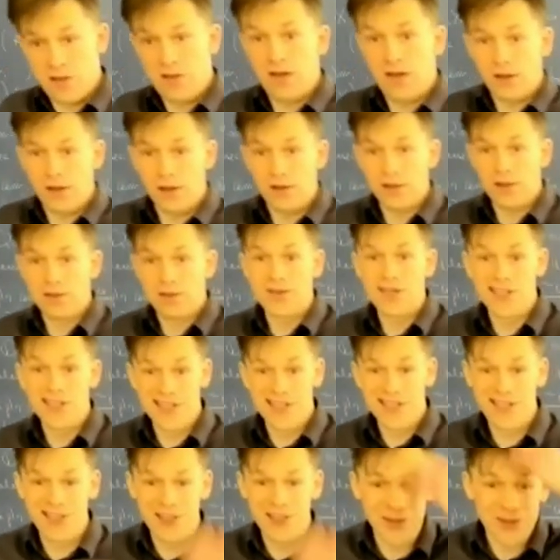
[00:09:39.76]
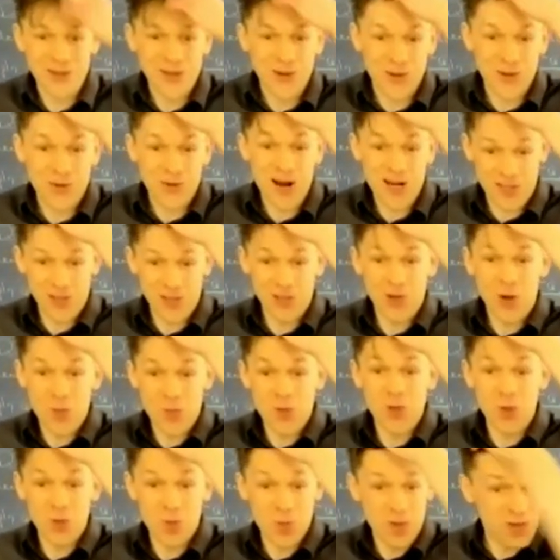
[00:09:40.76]
uh, treatise on, on rational
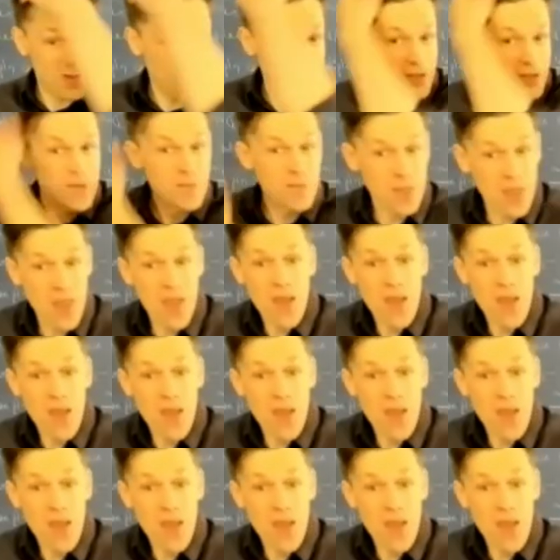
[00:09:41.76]
homotopy theory.